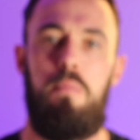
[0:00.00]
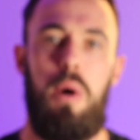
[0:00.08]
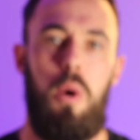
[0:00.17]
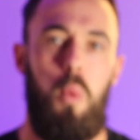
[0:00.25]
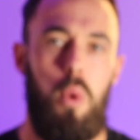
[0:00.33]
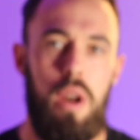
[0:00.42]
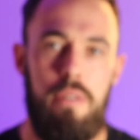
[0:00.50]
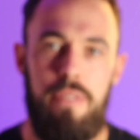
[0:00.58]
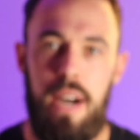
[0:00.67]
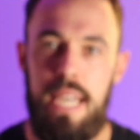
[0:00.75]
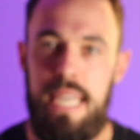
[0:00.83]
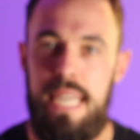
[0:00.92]
But what
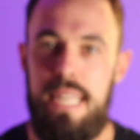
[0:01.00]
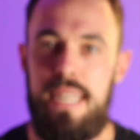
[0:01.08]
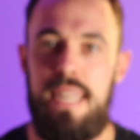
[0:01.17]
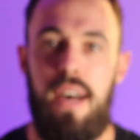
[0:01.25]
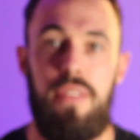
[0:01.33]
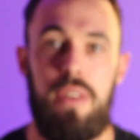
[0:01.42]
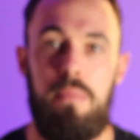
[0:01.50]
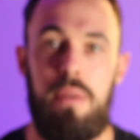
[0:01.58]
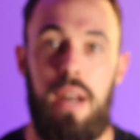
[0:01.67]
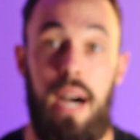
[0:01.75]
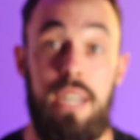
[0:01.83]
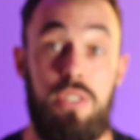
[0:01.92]
if I eat nothing
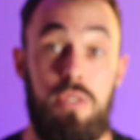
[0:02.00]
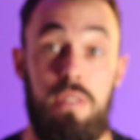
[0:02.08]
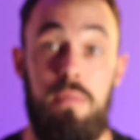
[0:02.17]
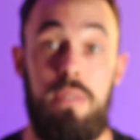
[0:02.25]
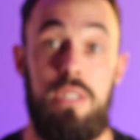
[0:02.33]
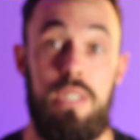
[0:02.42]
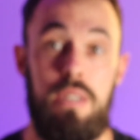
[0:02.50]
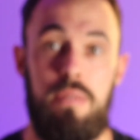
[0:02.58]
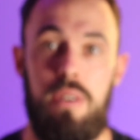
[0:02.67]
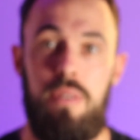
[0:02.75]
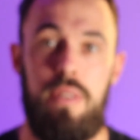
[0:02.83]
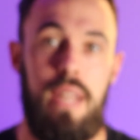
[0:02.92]
but ice cream and
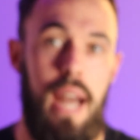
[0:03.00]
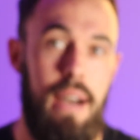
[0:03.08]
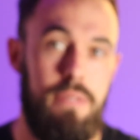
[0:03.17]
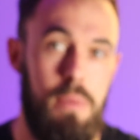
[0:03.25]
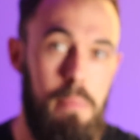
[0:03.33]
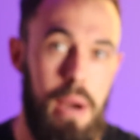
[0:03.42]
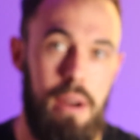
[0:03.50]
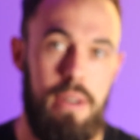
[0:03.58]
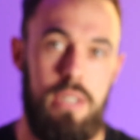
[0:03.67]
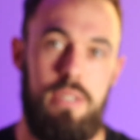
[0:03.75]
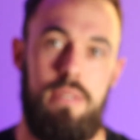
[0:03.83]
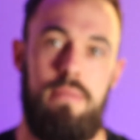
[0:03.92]
cereal and then I have some
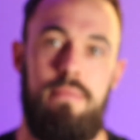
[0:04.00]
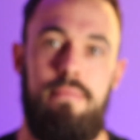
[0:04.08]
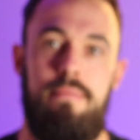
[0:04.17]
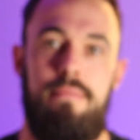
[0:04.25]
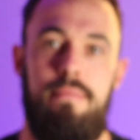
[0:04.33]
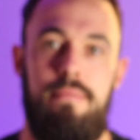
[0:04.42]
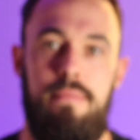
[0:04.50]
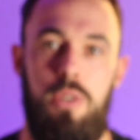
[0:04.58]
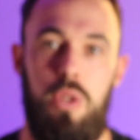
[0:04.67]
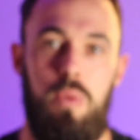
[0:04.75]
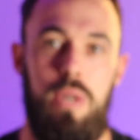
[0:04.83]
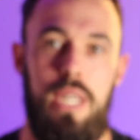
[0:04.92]
berries
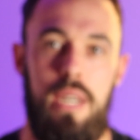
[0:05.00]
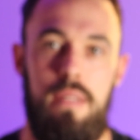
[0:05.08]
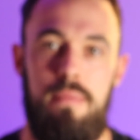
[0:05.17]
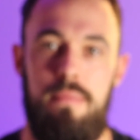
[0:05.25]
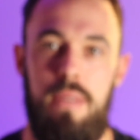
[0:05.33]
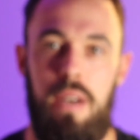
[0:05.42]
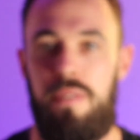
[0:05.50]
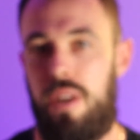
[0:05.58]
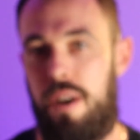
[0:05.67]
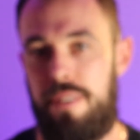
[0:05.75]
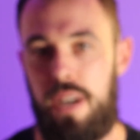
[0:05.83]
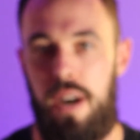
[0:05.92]
on the weekend, I have
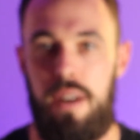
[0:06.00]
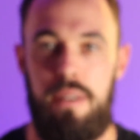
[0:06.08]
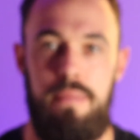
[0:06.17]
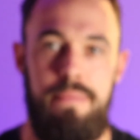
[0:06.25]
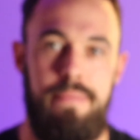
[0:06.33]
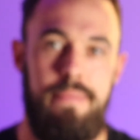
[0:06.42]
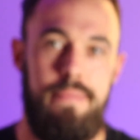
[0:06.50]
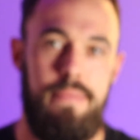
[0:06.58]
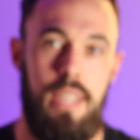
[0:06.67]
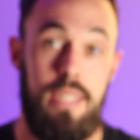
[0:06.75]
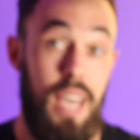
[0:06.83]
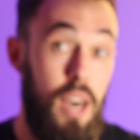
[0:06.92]
an avocado?
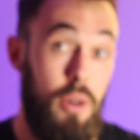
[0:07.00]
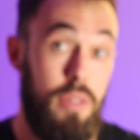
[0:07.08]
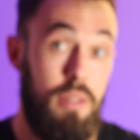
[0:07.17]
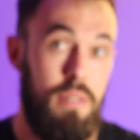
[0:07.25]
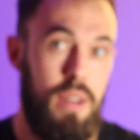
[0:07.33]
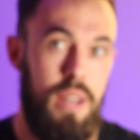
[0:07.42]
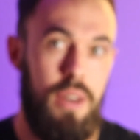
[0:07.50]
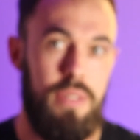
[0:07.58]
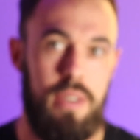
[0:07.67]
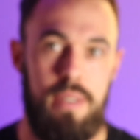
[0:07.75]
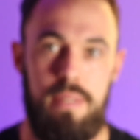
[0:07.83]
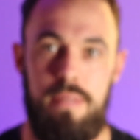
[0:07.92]
Is that healthy or
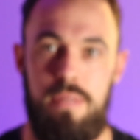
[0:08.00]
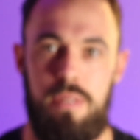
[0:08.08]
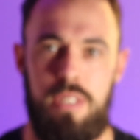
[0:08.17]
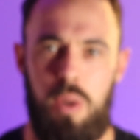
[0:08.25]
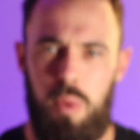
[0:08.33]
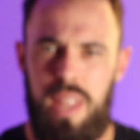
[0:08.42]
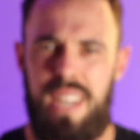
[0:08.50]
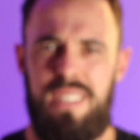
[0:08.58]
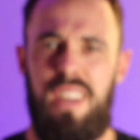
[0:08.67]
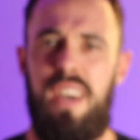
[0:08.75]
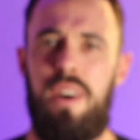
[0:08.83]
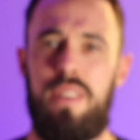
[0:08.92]
unhealthy? You're gonna say, well,
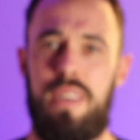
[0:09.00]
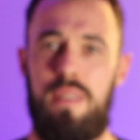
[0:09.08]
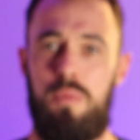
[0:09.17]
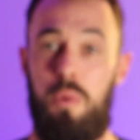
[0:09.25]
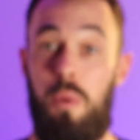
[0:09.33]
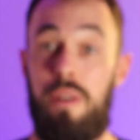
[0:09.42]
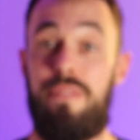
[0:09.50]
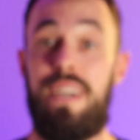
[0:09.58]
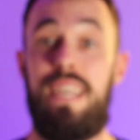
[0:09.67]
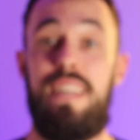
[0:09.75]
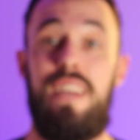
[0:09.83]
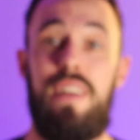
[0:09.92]
that's unhealthy. Well, what if
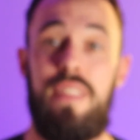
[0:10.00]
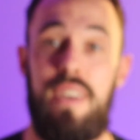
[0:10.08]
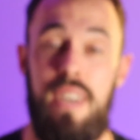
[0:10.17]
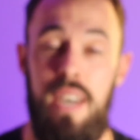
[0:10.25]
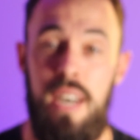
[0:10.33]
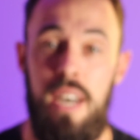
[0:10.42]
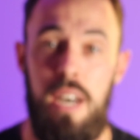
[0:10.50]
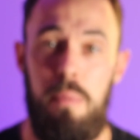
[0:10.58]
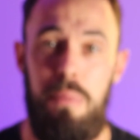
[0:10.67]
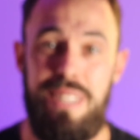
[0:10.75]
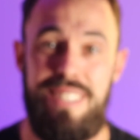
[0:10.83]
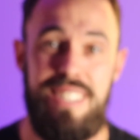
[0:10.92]
I eat nothing
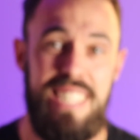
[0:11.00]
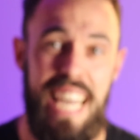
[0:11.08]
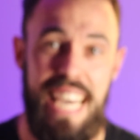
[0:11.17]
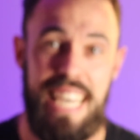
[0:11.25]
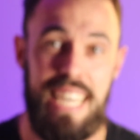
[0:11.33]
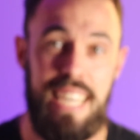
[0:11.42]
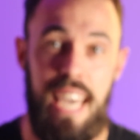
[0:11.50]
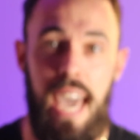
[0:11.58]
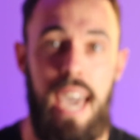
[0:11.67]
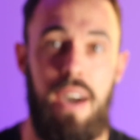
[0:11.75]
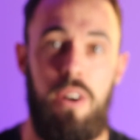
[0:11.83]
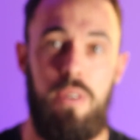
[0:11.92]
but steak and
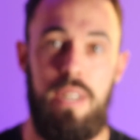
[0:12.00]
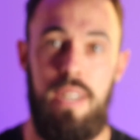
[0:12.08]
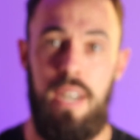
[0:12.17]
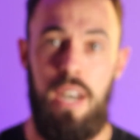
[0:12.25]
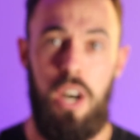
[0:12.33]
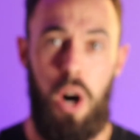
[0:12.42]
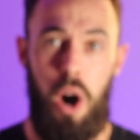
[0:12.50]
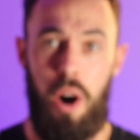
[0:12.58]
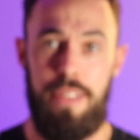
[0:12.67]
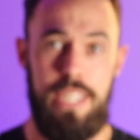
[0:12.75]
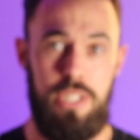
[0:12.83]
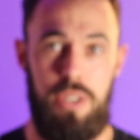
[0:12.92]
kale and
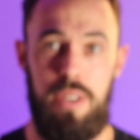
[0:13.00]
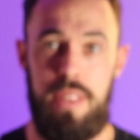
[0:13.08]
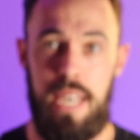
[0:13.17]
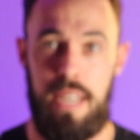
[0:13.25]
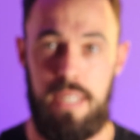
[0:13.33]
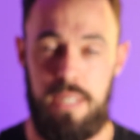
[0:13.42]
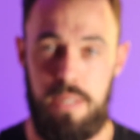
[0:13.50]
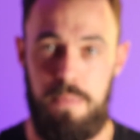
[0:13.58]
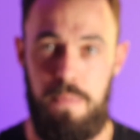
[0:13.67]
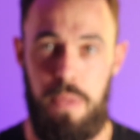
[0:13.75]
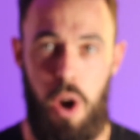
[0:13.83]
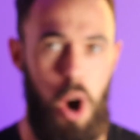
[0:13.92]
all these good things
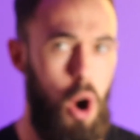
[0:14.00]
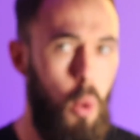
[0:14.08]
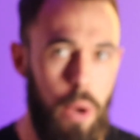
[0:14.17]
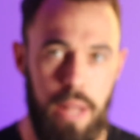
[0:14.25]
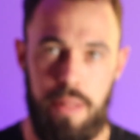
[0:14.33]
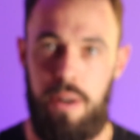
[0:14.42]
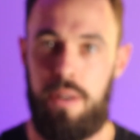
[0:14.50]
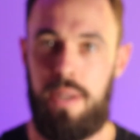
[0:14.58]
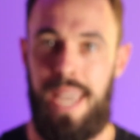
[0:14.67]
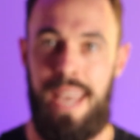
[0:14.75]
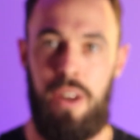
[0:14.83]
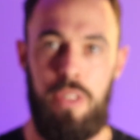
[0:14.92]
all week
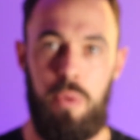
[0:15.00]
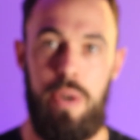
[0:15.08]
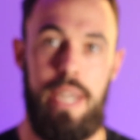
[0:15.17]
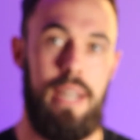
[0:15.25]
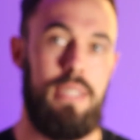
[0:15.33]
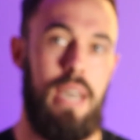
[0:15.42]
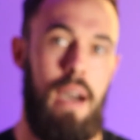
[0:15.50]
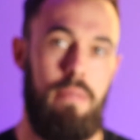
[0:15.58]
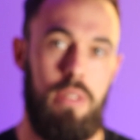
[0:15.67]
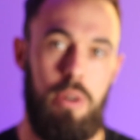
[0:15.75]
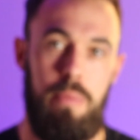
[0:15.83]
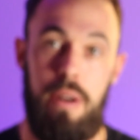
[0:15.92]
long, and on the weekends I have
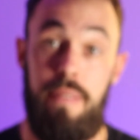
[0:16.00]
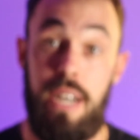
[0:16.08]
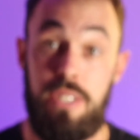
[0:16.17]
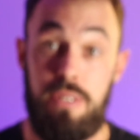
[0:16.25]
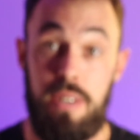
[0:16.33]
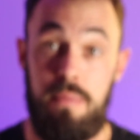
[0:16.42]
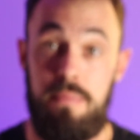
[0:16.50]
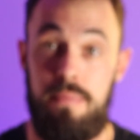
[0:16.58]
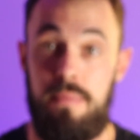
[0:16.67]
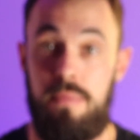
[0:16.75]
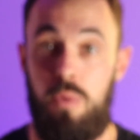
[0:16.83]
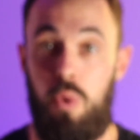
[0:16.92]
a little bit of ice cream,
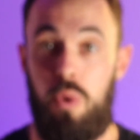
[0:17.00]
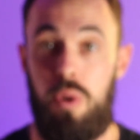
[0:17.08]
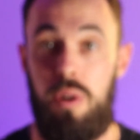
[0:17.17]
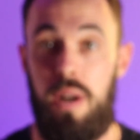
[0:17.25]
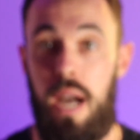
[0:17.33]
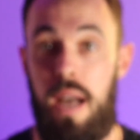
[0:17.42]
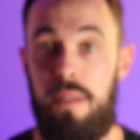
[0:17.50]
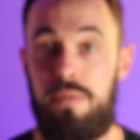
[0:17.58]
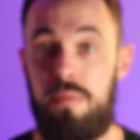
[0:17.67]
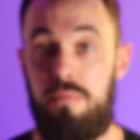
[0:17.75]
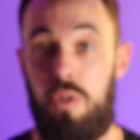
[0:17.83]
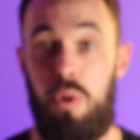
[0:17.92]
or I have
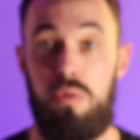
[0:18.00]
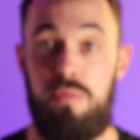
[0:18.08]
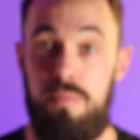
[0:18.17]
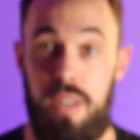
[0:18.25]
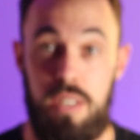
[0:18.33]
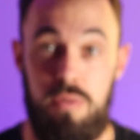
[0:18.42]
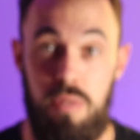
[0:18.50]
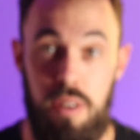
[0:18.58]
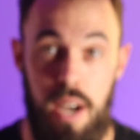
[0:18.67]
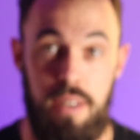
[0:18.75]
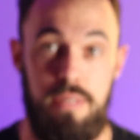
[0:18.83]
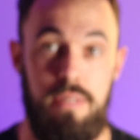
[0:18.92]
some rolls from Texas
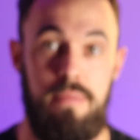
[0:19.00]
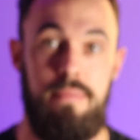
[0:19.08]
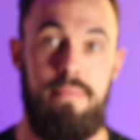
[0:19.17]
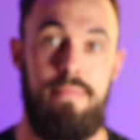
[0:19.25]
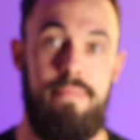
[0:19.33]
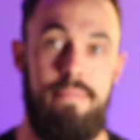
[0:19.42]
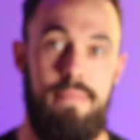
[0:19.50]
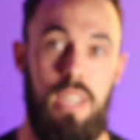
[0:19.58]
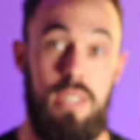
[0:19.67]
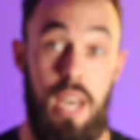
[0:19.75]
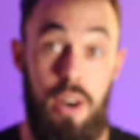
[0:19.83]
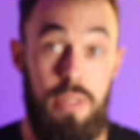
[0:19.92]
Roadhouse?
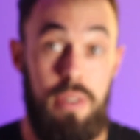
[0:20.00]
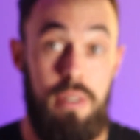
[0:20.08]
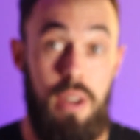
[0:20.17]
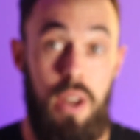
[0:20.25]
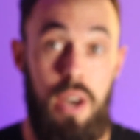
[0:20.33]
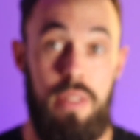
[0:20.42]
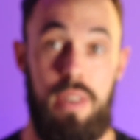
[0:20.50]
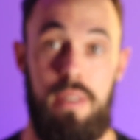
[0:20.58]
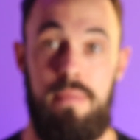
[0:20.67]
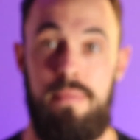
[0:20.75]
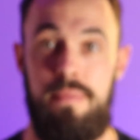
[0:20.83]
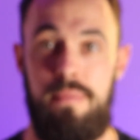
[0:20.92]
Is that healthy or unhealthy?
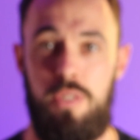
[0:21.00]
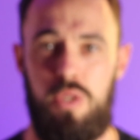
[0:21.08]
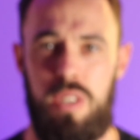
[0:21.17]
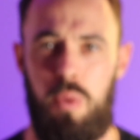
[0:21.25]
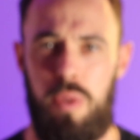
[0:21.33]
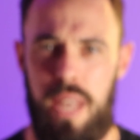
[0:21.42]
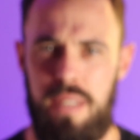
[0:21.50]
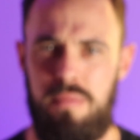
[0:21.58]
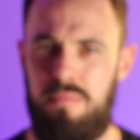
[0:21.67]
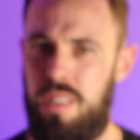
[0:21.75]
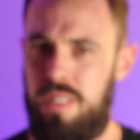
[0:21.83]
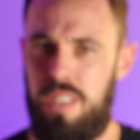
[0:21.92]
You say, well,
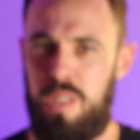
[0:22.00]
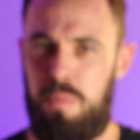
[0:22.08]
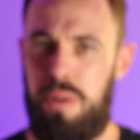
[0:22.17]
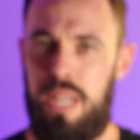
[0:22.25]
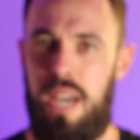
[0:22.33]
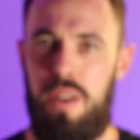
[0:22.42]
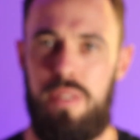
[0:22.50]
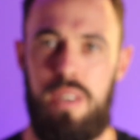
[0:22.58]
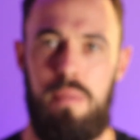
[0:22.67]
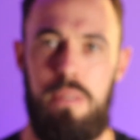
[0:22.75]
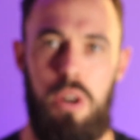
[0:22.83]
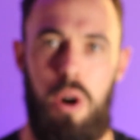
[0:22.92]
that sounds pretty
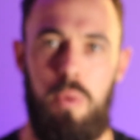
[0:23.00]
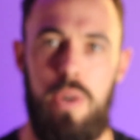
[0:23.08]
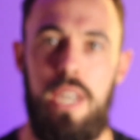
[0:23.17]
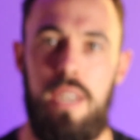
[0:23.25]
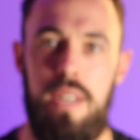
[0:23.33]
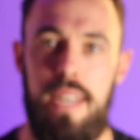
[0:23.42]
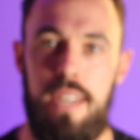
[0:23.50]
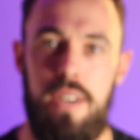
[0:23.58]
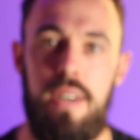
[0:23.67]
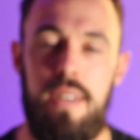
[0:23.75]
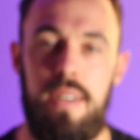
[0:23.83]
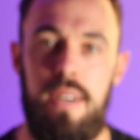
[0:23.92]
healthy. I mean, all week you did
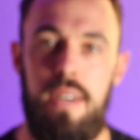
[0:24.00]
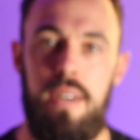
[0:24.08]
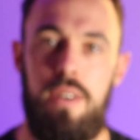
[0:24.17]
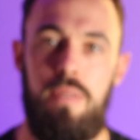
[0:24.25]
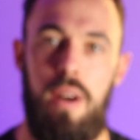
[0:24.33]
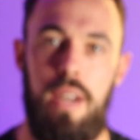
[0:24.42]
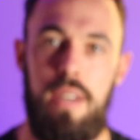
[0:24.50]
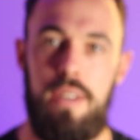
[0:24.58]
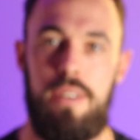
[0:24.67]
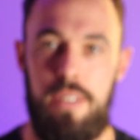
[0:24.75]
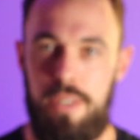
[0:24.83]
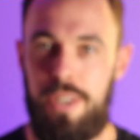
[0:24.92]
good, right?
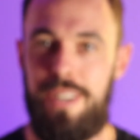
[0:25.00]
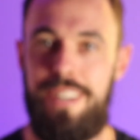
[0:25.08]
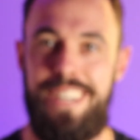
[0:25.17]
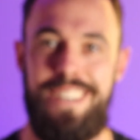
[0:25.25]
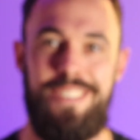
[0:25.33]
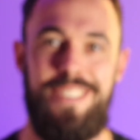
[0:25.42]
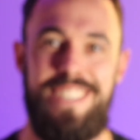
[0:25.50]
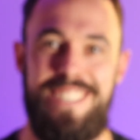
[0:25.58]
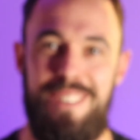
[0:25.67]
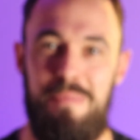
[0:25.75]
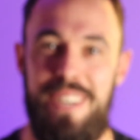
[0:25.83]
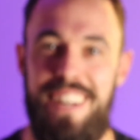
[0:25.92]
Good, here,
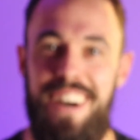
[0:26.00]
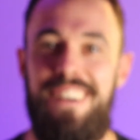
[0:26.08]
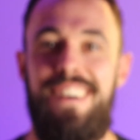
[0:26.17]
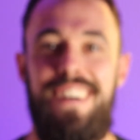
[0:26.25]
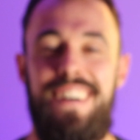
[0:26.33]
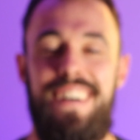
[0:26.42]
listen to me now.